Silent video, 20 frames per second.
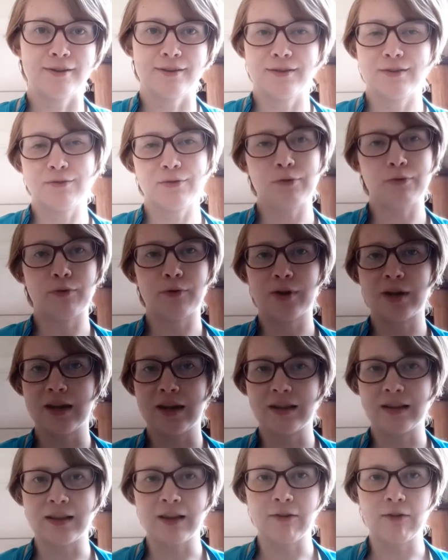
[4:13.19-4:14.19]
if you forget
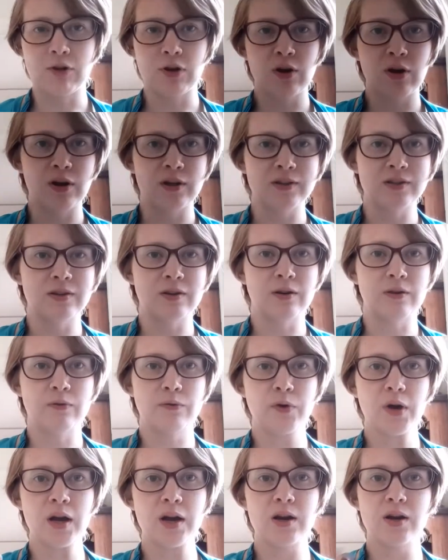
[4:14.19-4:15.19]
and leave it on, start a
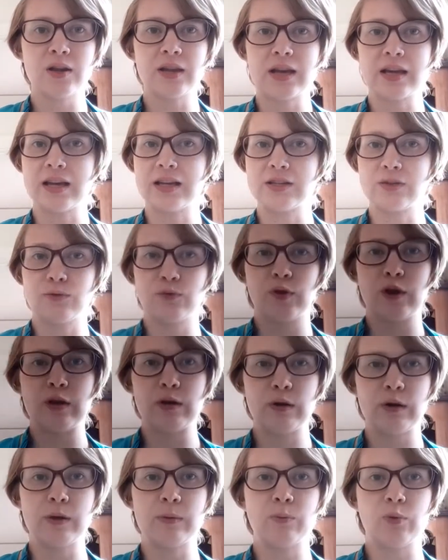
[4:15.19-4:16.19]
fire. Like, it's
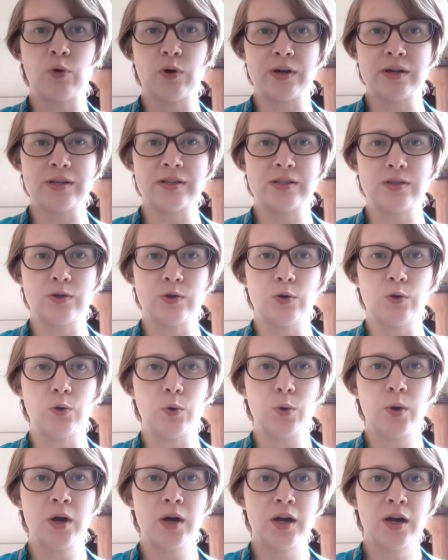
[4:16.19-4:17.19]
very important to
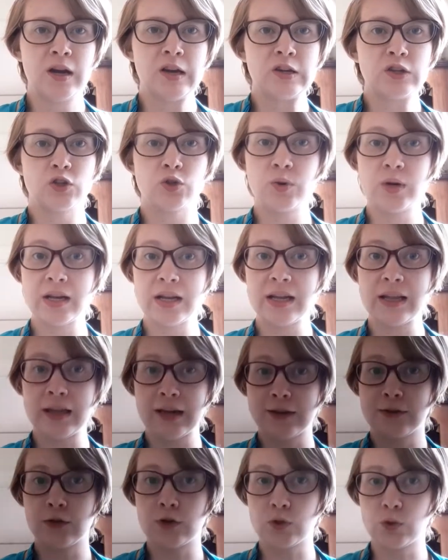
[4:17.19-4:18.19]
treat it
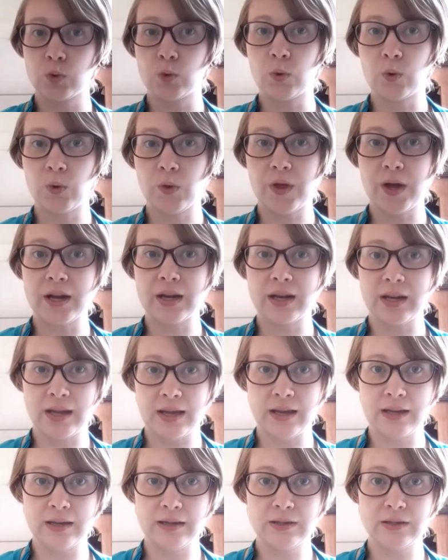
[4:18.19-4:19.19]
like the tool that it
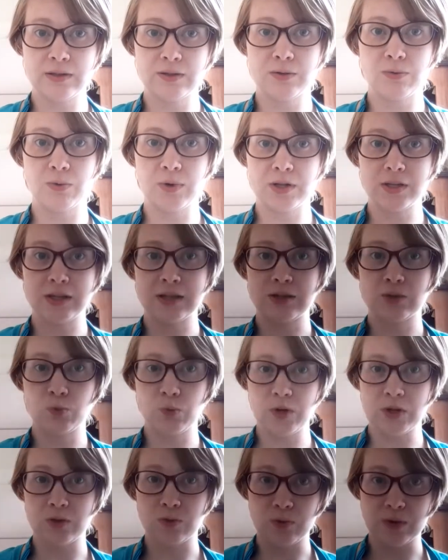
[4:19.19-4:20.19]
is, which is
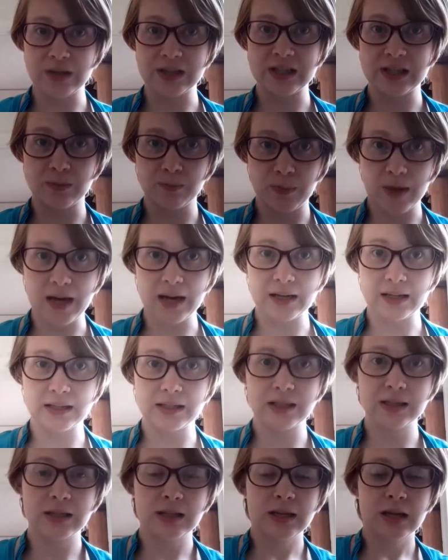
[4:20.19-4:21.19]
with
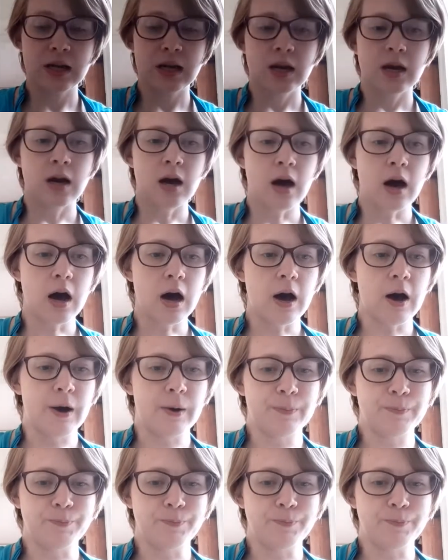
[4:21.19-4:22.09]
respect. I